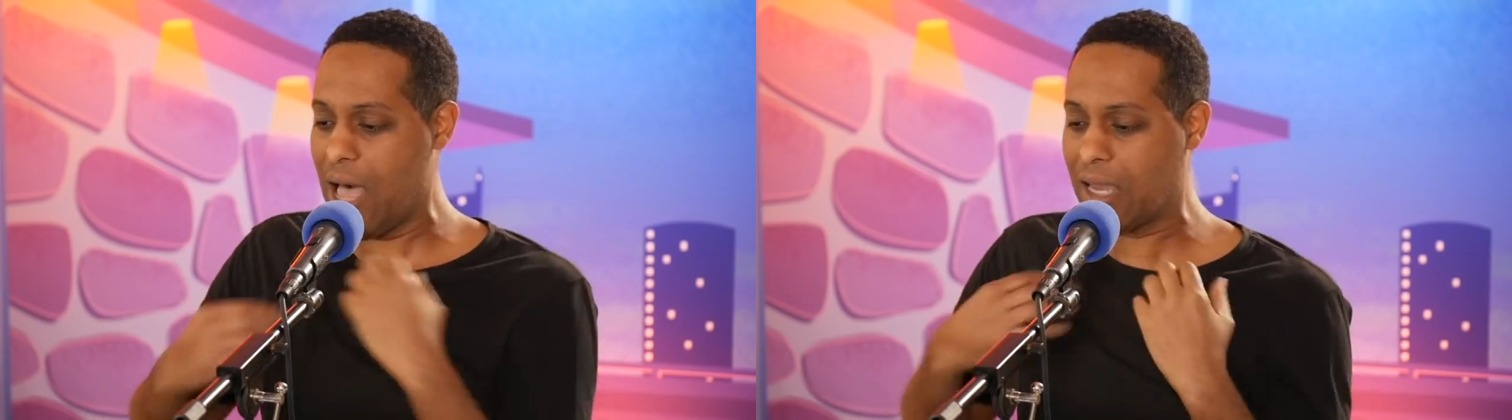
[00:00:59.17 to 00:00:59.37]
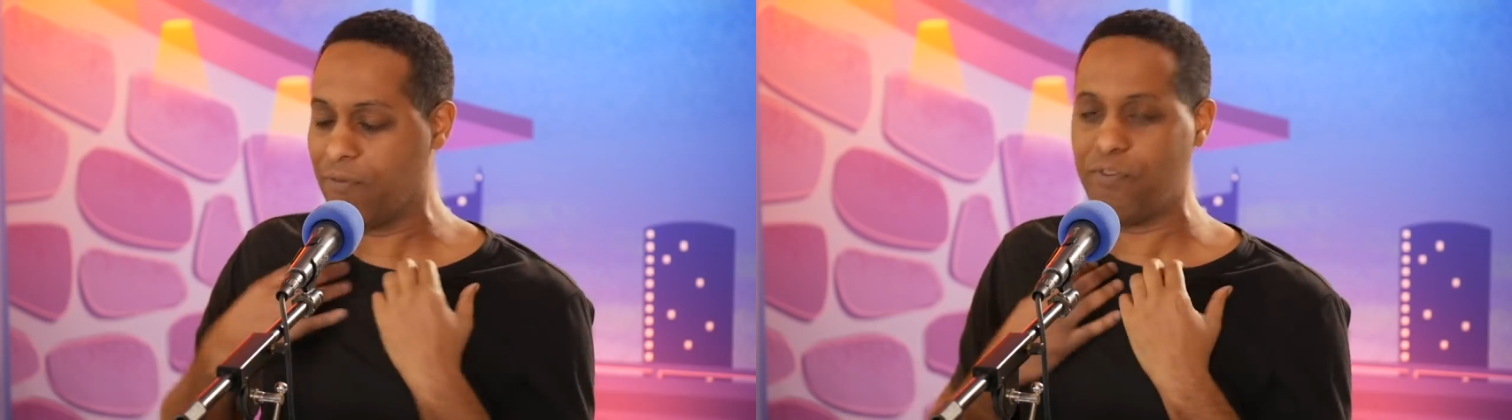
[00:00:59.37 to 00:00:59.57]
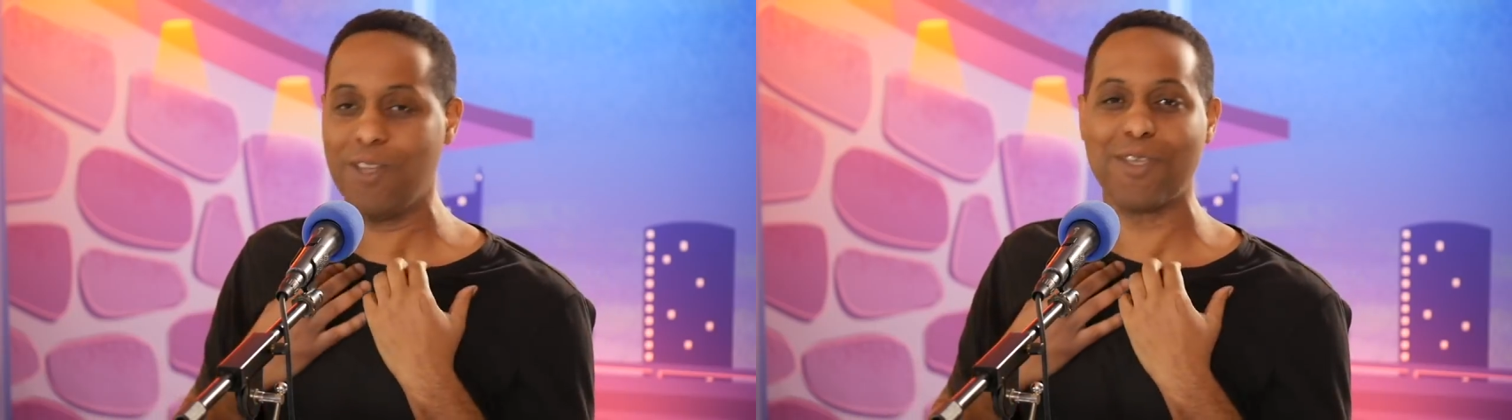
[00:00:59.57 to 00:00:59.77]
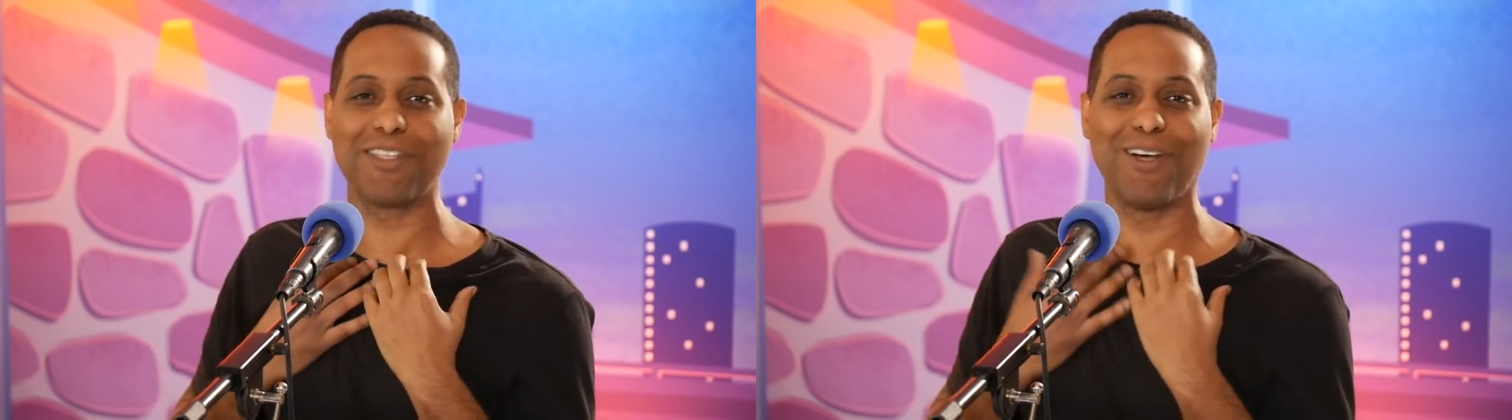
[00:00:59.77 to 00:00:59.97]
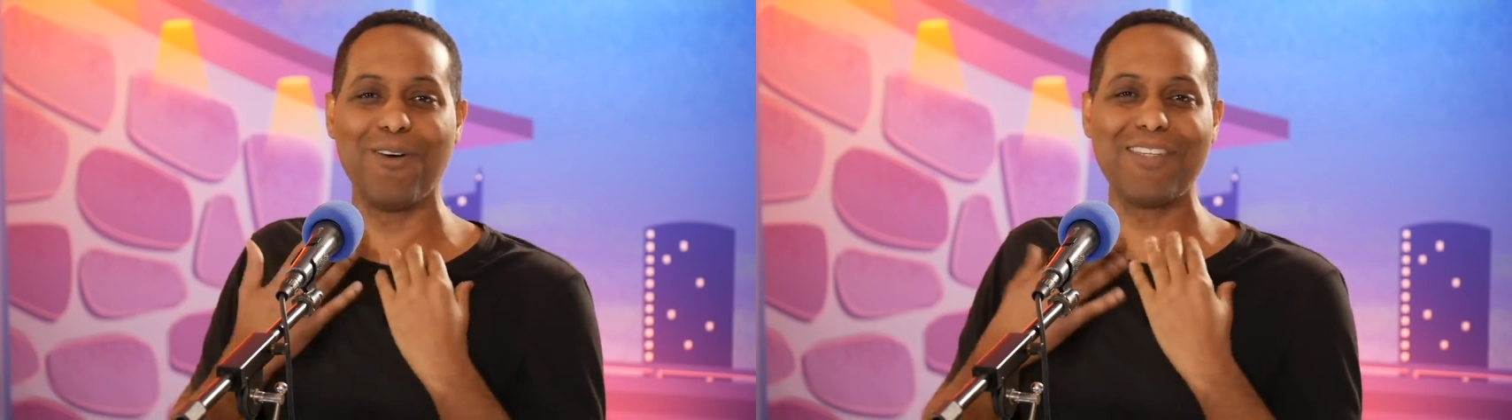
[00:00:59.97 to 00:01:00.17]
I could feel this
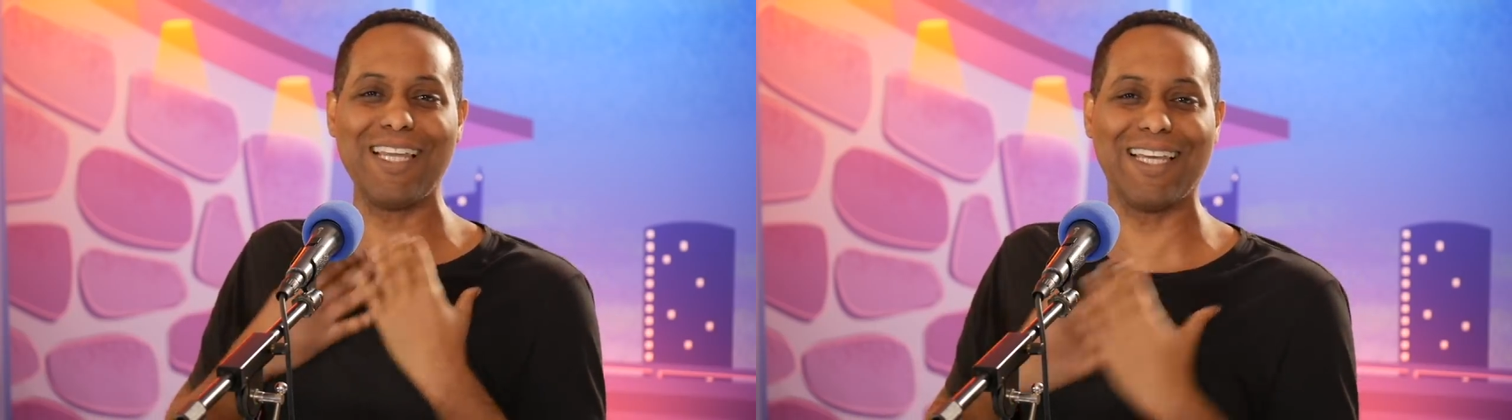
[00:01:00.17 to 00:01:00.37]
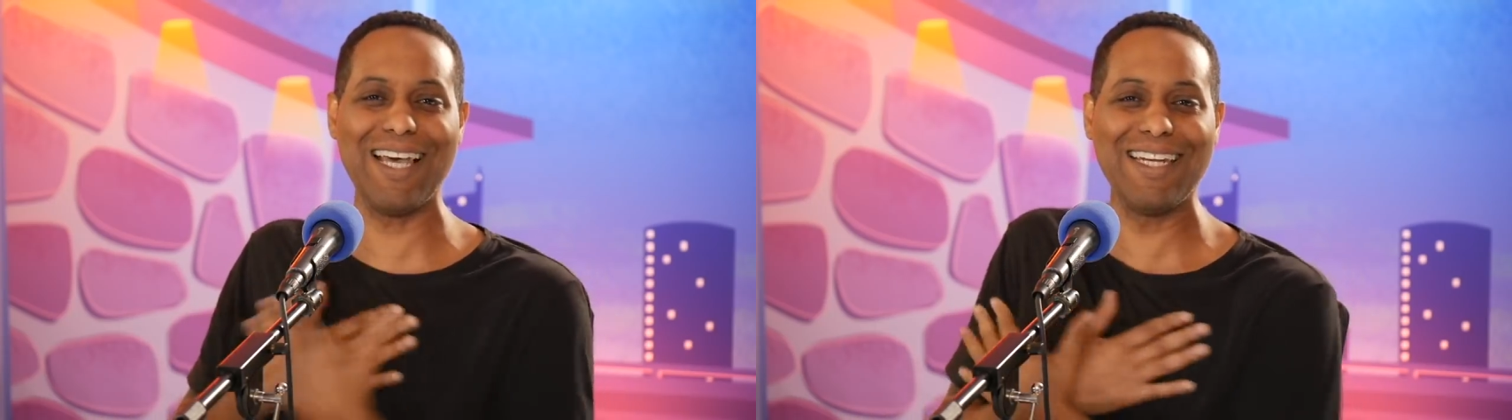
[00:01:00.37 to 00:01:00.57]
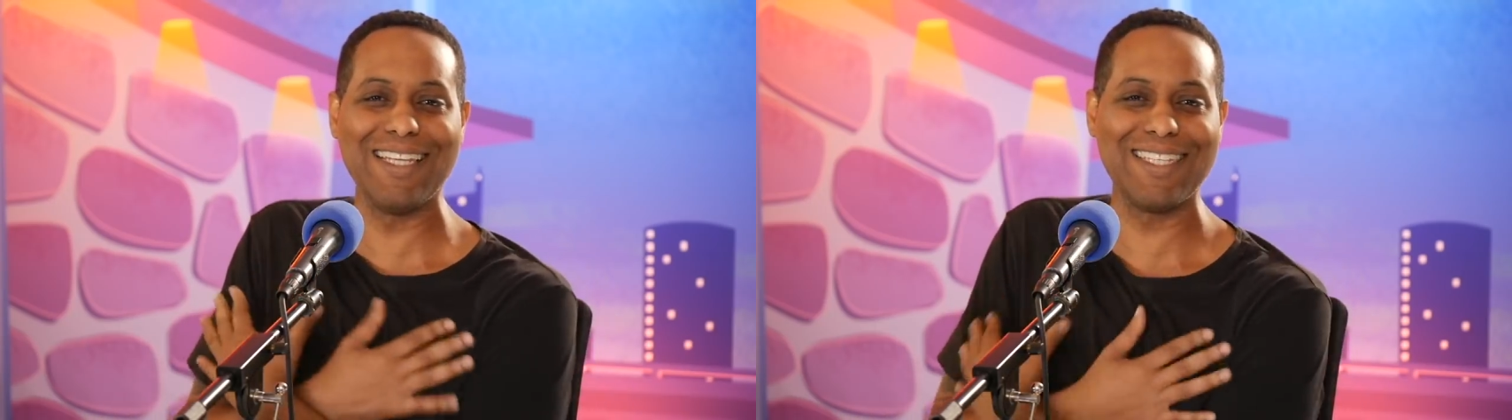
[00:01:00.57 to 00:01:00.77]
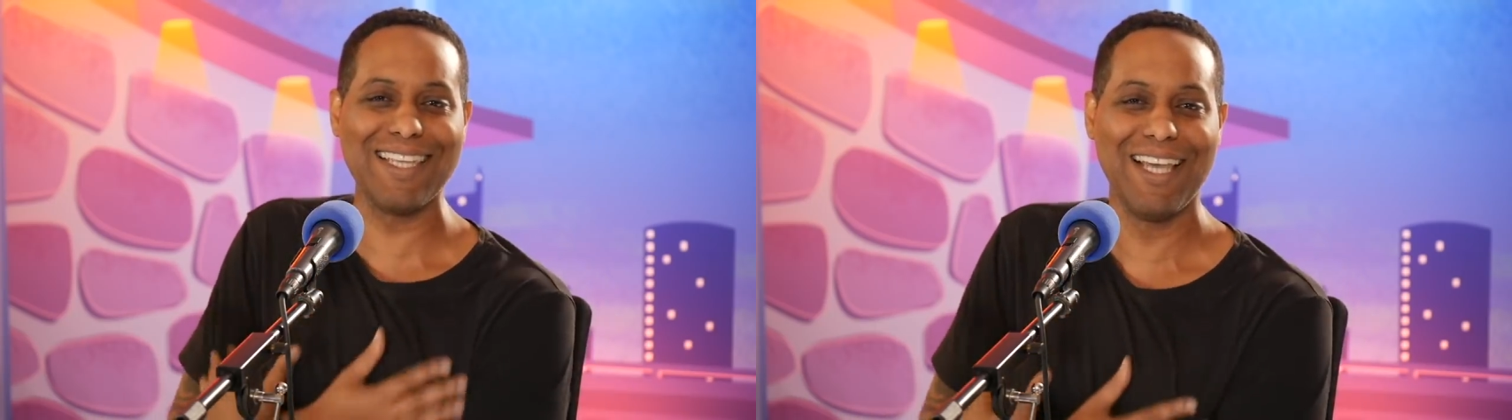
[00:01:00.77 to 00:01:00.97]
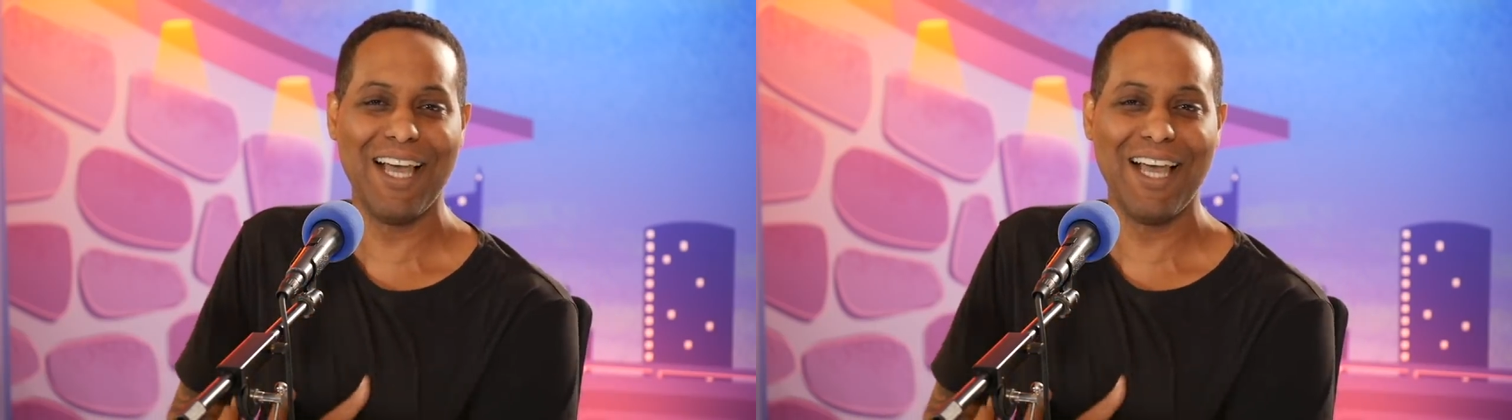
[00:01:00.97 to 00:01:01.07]
toasted goodness